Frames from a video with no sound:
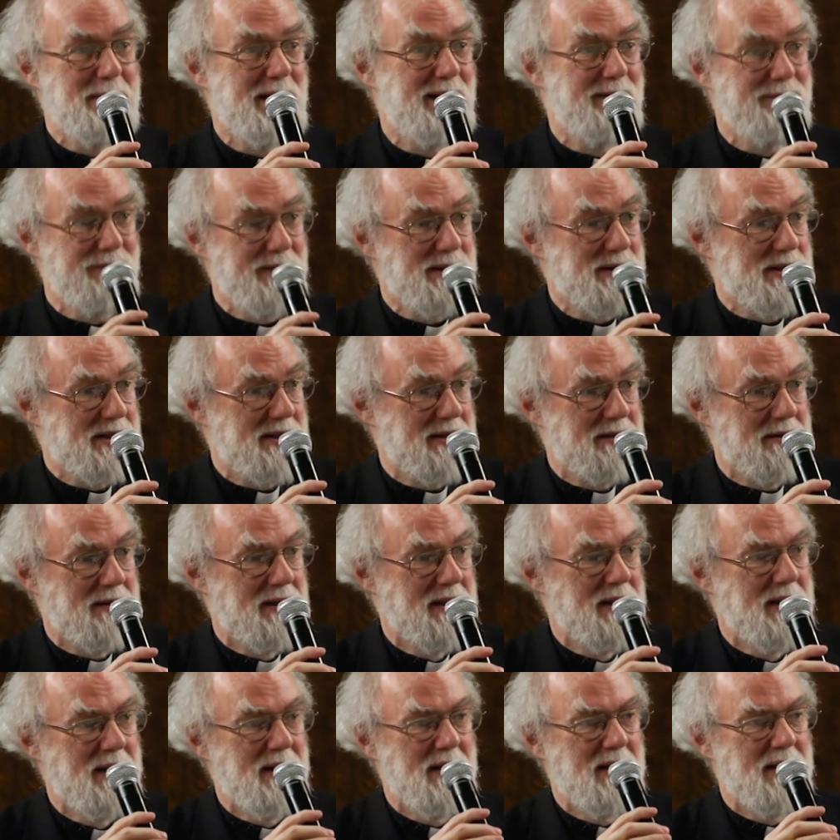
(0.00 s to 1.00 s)
manifesto.
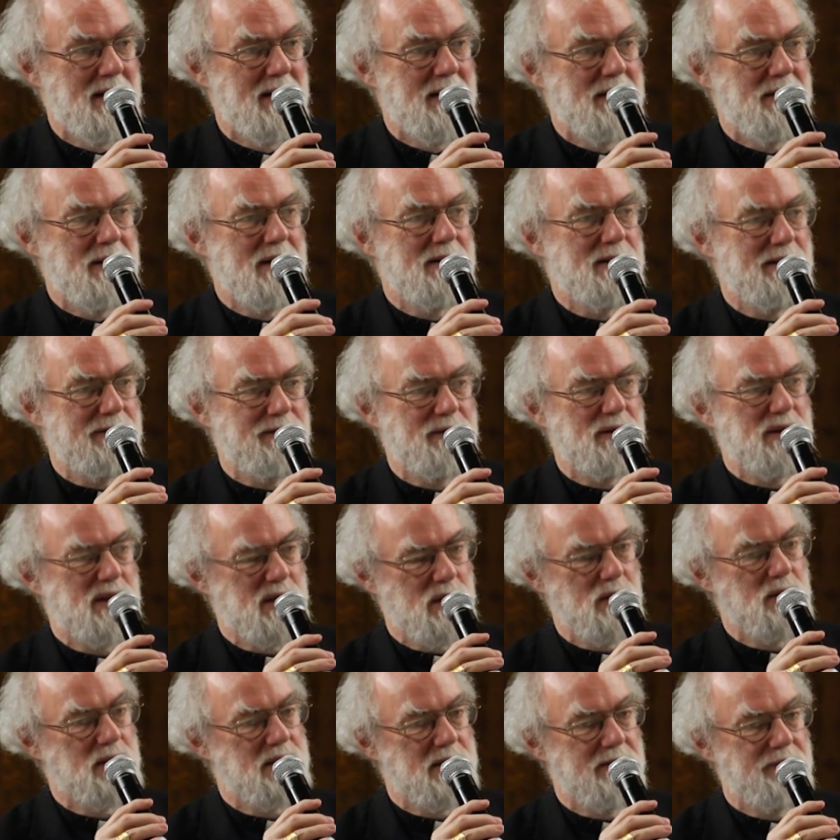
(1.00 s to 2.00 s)
They're different
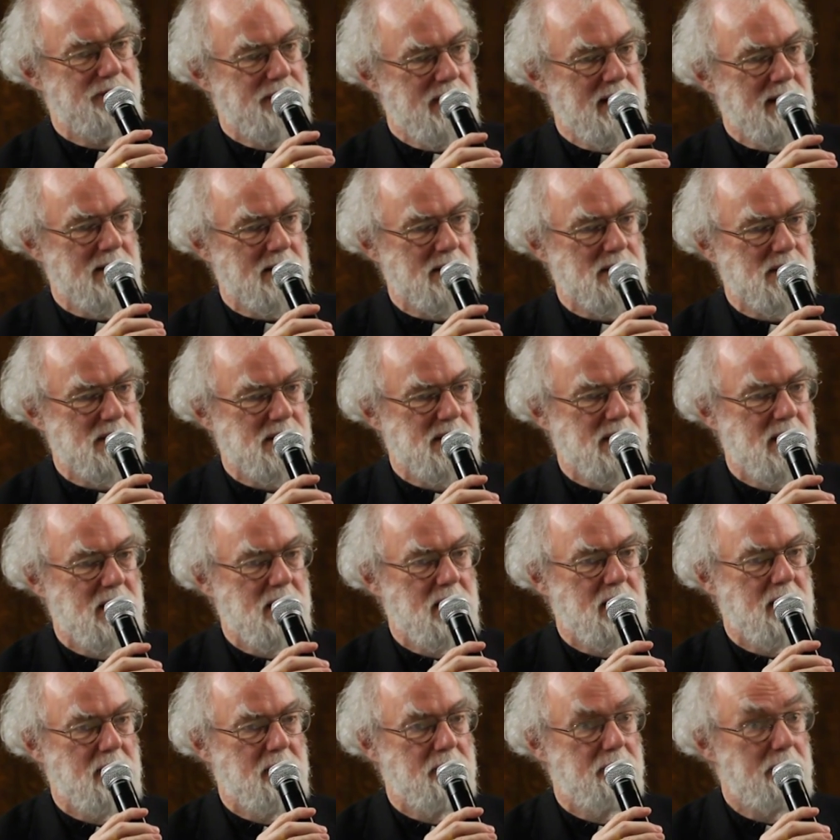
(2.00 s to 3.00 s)
sorts of things.
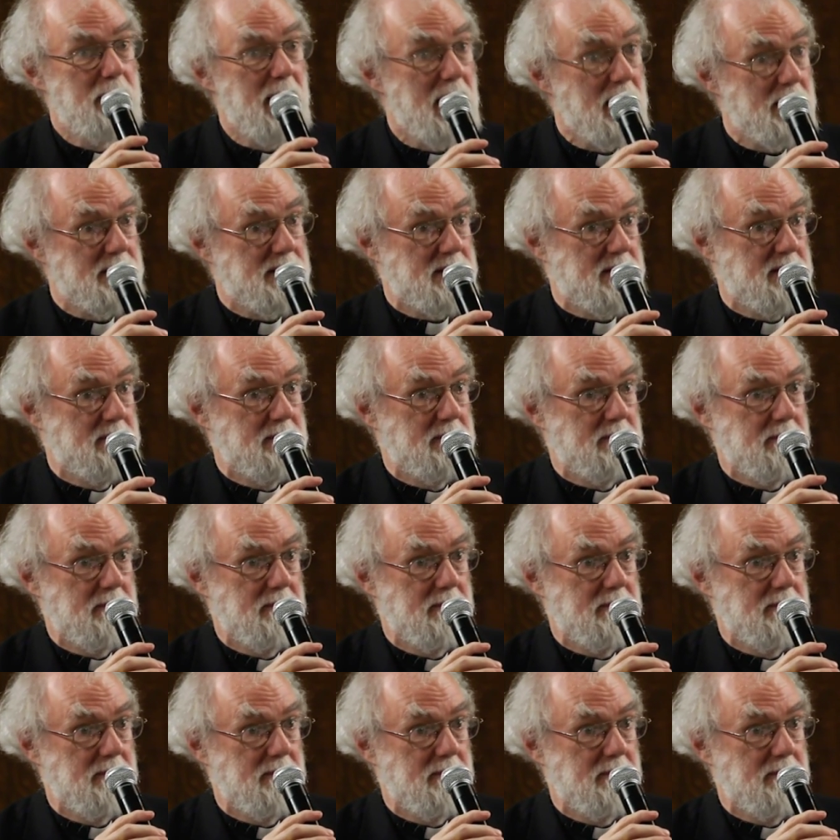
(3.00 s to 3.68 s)
But,